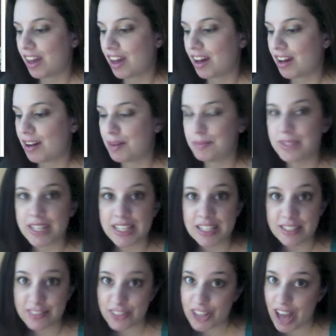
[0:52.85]
Dance
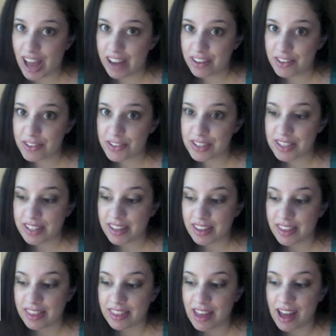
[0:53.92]
of Shadows,
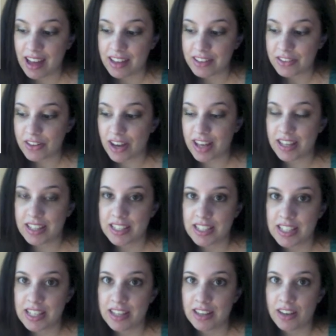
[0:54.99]
that
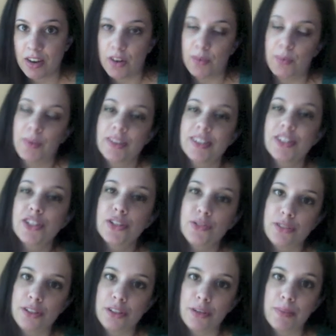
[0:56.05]
dress, well, it's a
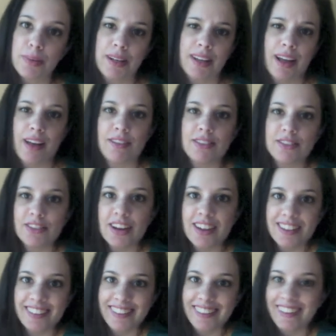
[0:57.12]
tutu, but it counts, right?